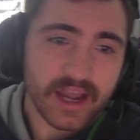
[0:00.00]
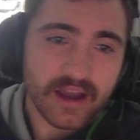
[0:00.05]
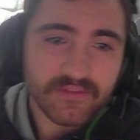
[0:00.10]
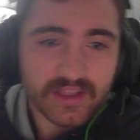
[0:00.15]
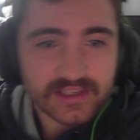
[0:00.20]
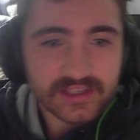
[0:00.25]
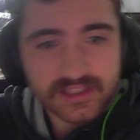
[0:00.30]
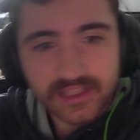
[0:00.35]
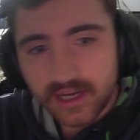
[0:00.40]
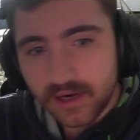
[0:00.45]

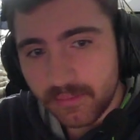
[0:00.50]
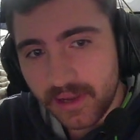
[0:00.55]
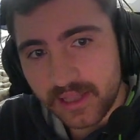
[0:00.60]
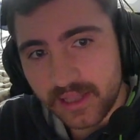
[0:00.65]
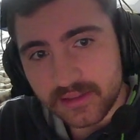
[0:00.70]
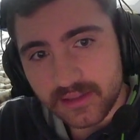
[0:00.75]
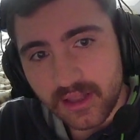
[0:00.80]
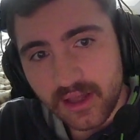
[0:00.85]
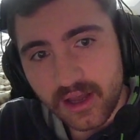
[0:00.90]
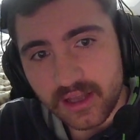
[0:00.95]
that's not a
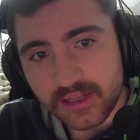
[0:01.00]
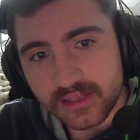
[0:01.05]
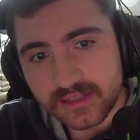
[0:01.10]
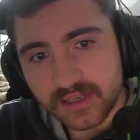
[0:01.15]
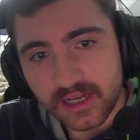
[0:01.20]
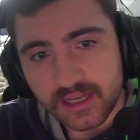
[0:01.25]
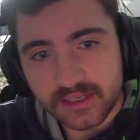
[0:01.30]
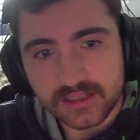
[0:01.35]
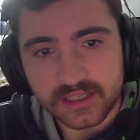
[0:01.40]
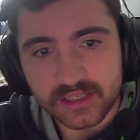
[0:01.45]
bad loss.
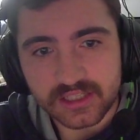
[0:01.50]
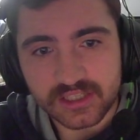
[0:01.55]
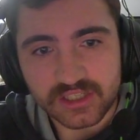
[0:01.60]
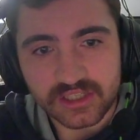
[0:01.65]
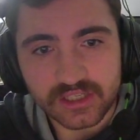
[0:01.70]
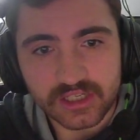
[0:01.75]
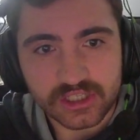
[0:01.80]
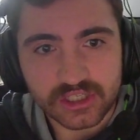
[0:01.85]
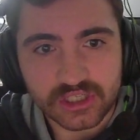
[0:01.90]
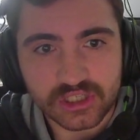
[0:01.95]
Got
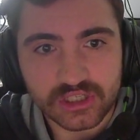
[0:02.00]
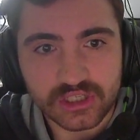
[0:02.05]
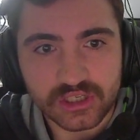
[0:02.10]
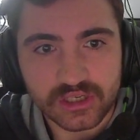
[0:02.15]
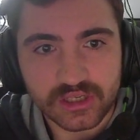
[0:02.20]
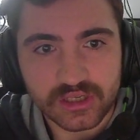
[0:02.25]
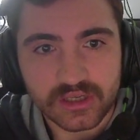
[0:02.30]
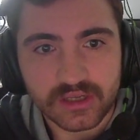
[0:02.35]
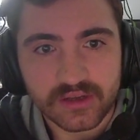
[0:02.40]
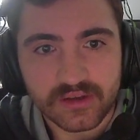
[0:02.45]

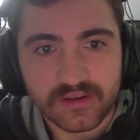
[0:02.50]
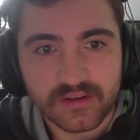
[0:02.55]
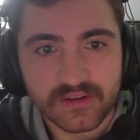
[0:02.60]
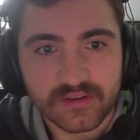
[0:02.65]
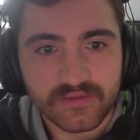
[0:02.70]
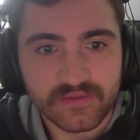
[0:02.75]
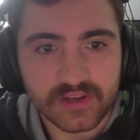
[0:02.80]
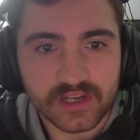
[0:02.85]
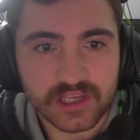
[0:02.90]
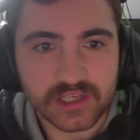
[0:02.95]
decisioned.
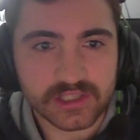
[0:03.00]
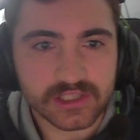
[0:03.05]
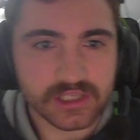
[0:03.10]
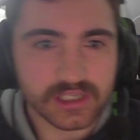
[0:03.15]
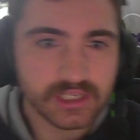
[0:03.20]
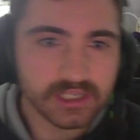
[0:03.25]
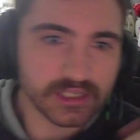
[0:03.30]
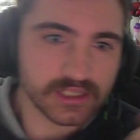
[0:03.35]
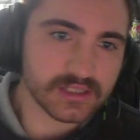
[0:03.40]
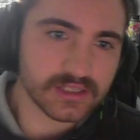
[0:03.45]

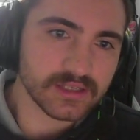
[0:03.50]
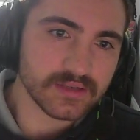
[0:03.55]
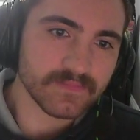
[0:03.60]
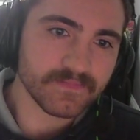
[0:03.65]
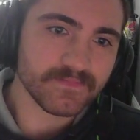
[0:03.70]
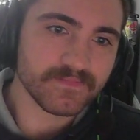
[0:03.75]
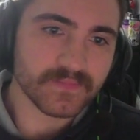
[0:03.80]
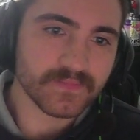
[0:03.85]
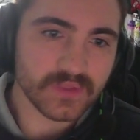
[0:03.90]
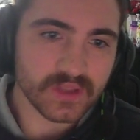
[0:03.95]
Vinicius,
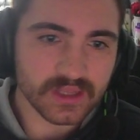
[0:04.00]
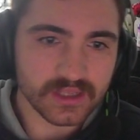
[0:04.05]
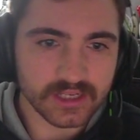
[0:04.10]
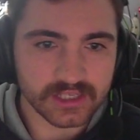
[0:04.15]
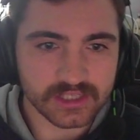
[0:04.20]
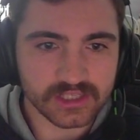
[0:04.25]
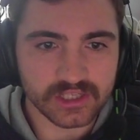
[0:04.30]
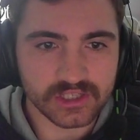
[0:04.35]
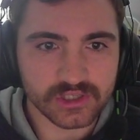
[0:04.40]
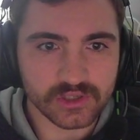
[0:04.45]

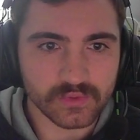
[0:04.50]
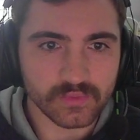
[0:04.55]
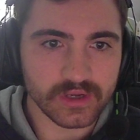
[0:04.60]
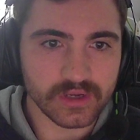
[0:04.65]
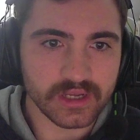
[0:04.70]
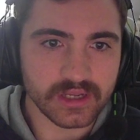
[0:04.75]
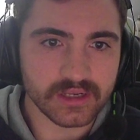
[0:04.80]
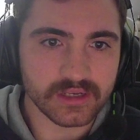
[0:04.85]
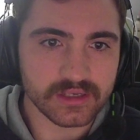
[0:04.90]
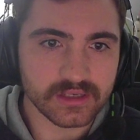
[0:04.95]
decision
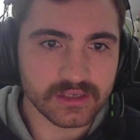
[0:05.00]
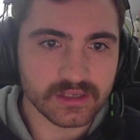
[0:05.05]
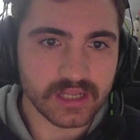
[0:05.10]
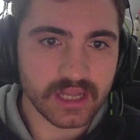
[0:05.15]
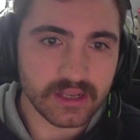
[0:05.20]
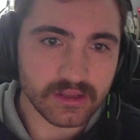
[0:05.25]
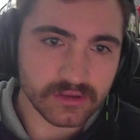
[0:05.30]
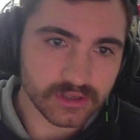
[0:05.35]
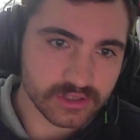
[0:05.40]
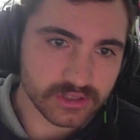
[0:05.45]
win.
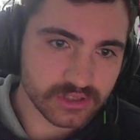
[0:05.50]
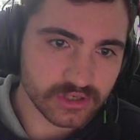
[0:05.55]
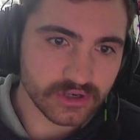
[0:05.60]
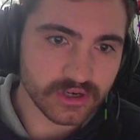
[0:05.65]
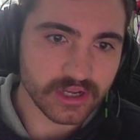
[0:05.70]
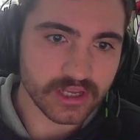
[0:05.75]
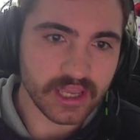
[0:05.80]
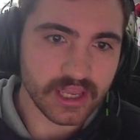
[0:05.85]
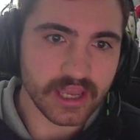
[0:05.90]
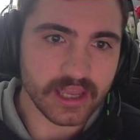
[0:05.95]
Daniel
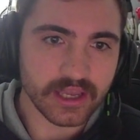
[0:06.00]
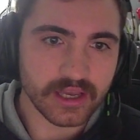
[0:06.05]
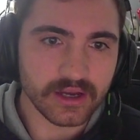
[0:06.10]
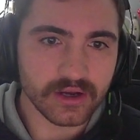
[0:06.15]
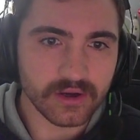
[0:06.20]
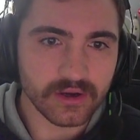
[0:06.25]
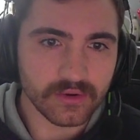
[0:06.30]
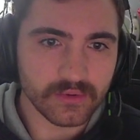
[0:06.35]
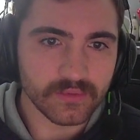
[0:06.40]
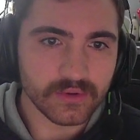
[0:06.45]
Cerda
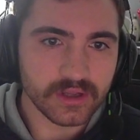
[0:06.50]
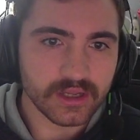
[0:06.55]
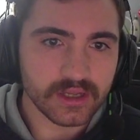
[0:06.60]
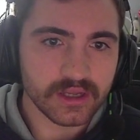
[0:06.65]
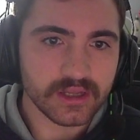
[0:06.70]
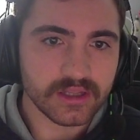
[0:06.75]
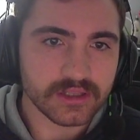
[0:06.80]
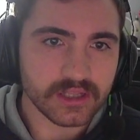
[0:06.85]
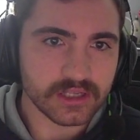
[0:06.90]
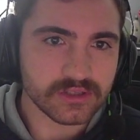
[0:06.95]
KO.
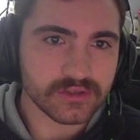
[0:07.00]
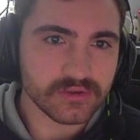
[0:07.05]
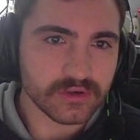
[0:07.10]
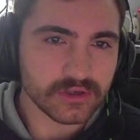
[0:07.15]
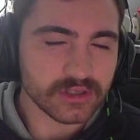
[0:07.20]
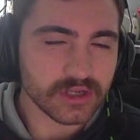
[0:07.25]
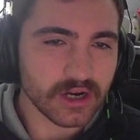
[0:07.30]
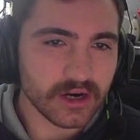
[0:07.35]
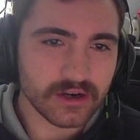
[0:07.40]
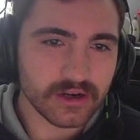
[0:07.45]
Taitsuro
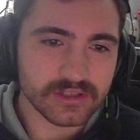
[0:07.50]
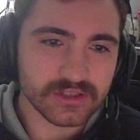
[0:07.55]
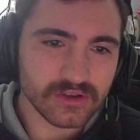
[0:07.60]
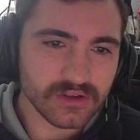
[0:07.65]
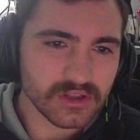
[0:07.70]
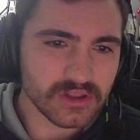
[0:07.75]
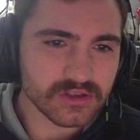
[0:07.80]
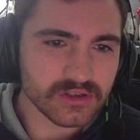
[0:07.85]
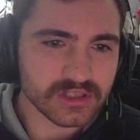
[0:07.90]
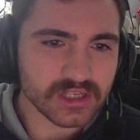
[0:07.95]
Tara. So
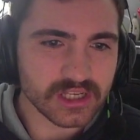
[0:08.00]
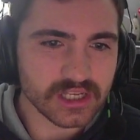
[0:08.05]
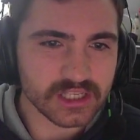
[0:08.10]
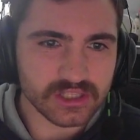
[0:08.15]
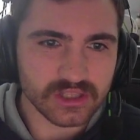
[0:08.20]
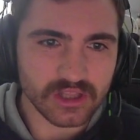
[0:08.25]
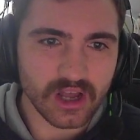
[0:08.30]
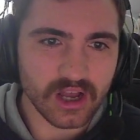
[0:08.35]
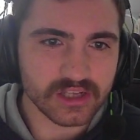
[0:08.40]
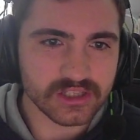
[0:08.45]
it looks like
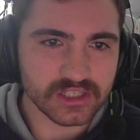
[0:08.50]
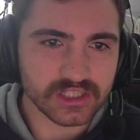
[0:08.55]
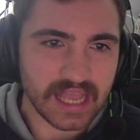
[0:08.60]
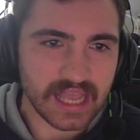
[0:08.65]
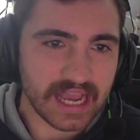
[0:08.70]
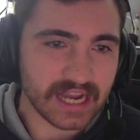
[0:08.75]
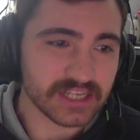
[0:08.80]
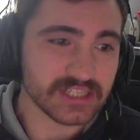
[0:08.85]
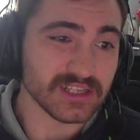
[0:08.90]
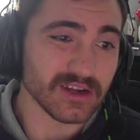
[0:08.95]
his losses
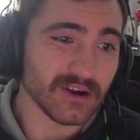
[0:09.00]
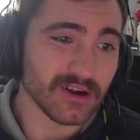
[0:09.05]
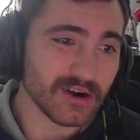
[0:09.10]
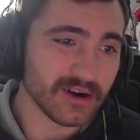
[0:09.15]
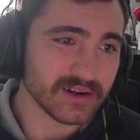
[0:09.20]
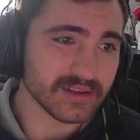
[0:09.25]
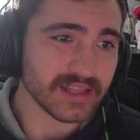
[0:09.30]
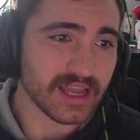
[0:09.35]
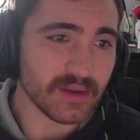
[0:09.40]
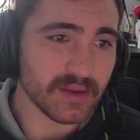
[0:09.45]
actually
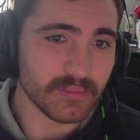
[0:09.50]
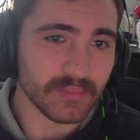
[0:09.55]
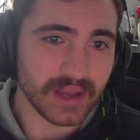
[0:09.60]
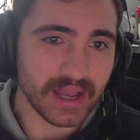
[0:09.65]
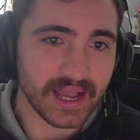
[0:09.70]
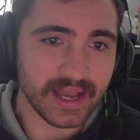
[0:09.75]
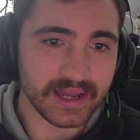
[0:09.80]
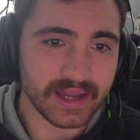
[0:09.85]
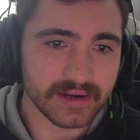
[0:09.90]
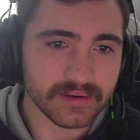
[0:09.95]
aren't that
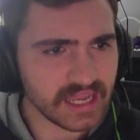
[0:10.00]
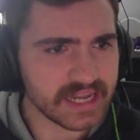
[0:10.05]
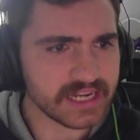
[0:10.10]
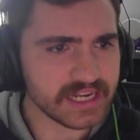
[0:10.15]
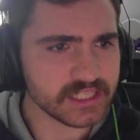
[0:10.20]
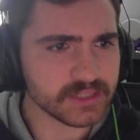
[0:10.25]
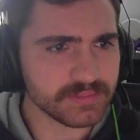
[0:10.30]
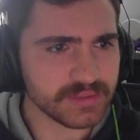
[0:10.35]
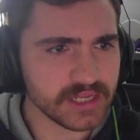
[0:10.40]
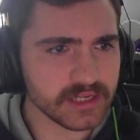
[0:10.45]
bad, and
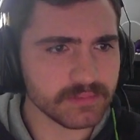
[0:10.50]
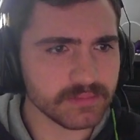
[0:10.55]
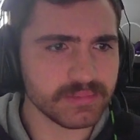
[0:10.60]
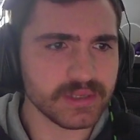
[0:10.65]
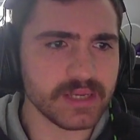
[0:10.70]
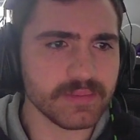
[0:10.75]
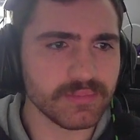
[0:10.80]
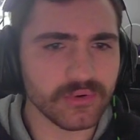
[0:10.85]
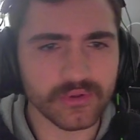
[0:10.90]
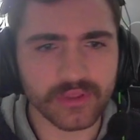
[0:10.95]
he's beaten
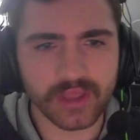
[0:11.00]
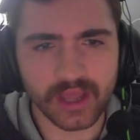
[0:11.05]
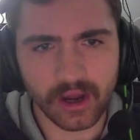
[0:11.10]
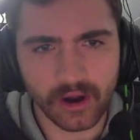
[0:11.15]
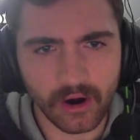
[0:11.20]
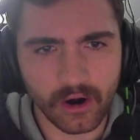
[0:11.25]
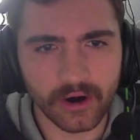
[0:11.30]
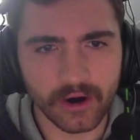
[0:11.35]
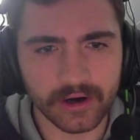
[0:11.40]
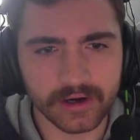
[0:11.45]
people that
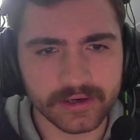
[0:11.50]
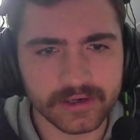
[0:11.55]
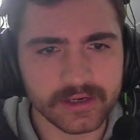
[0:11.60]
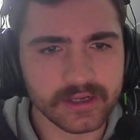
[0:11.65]
are